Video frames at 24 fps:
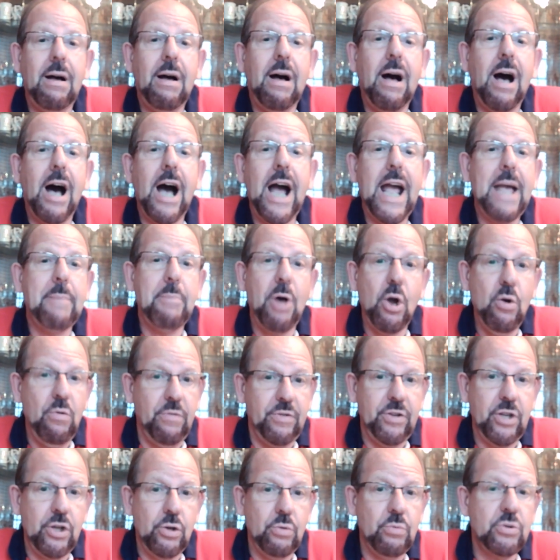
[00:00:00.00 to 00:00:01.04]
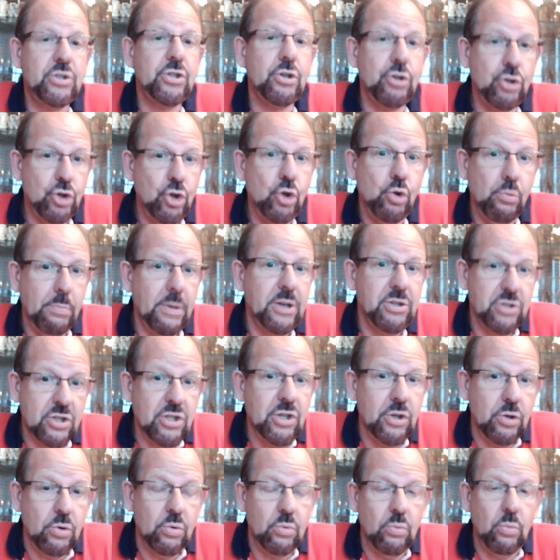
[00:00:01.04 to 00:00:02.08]
I am over you, so you must
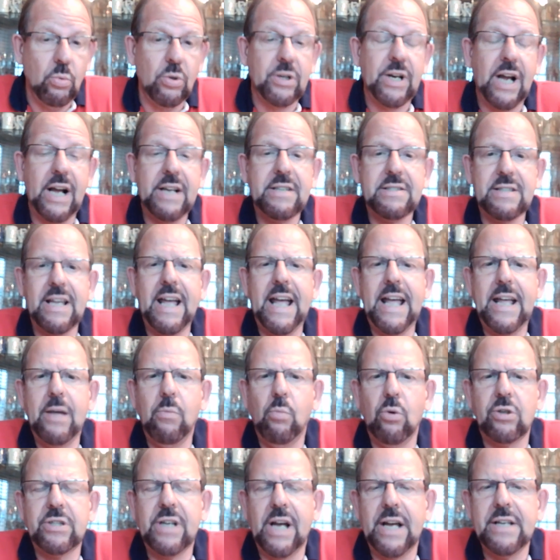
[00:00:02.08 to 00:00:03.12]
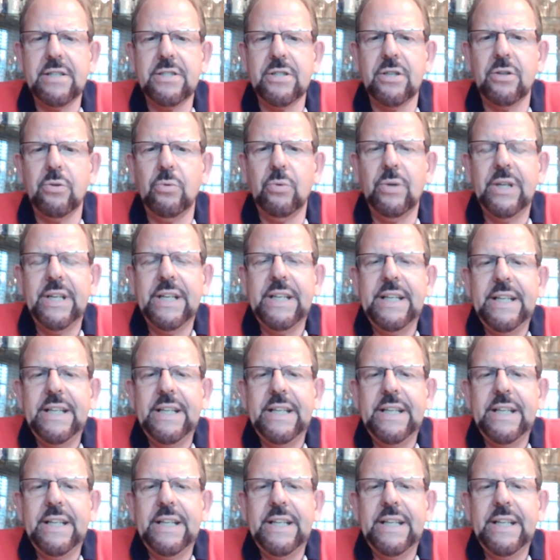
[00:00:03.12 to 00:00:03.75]
do what I say and what I do.